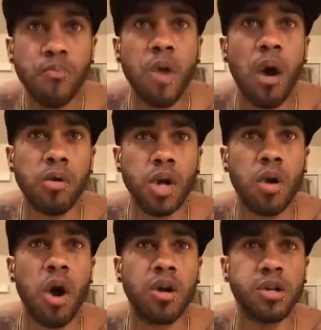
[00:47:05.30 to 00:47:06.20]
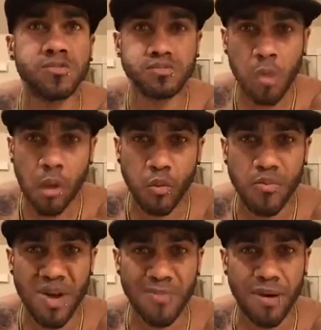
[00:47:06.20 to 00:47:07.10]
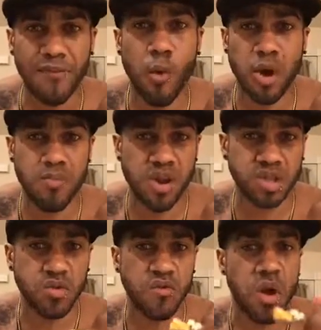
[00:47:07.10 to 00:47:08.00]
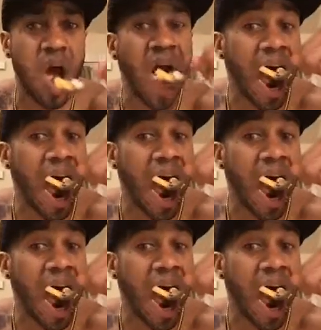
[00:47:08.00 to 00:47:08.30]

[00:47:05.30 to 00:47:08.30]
No, a little under. We've been about 40 minutes so far.